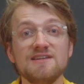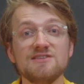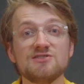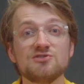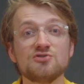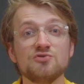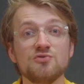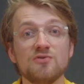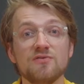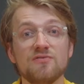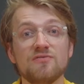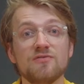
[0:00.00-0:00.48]

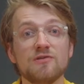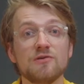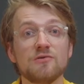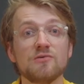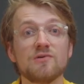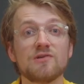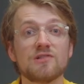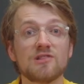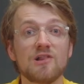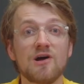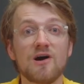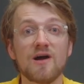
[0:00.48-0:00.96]
into the
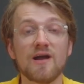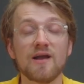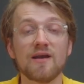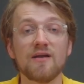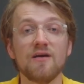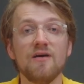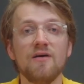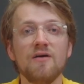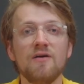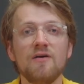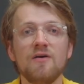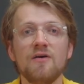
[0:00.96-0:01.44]
fluid
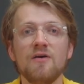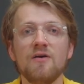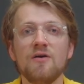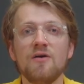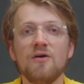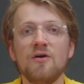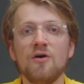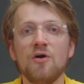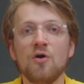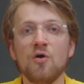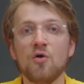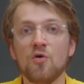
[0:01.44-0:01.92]
line,
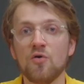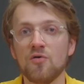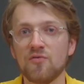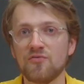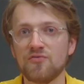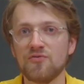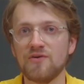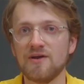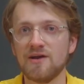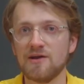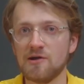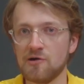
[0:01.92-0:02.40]

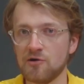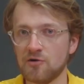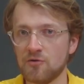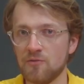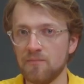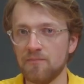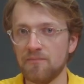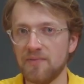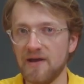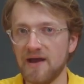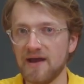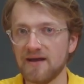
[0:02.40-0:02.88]
offering a
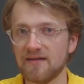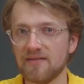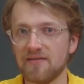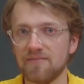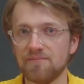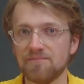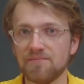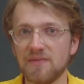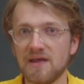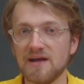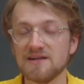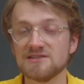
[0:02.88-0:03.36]

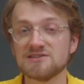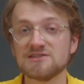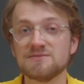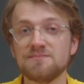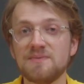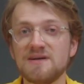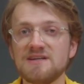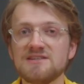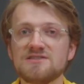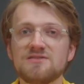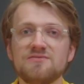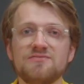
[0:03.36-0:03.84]
compact and
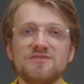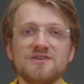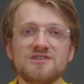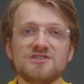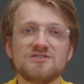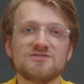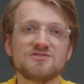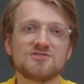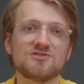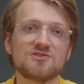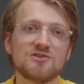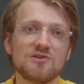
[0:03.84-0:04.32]

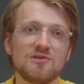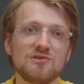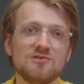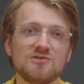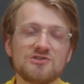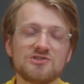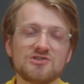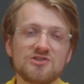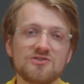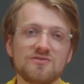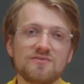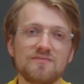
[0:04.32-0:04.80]
space-efficient
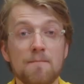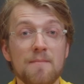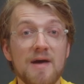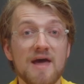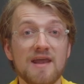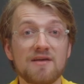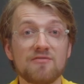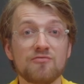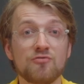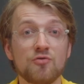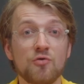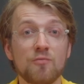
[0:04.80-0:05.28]
solution.
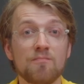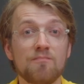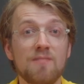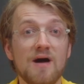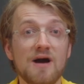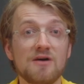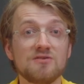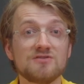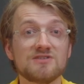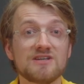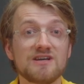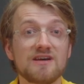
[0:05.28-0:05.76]
Manifold
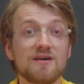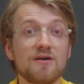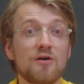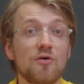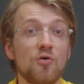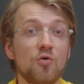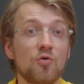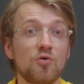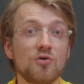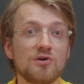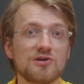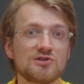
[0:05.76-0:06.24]

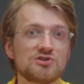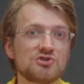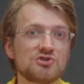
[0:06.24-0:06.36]
mounting or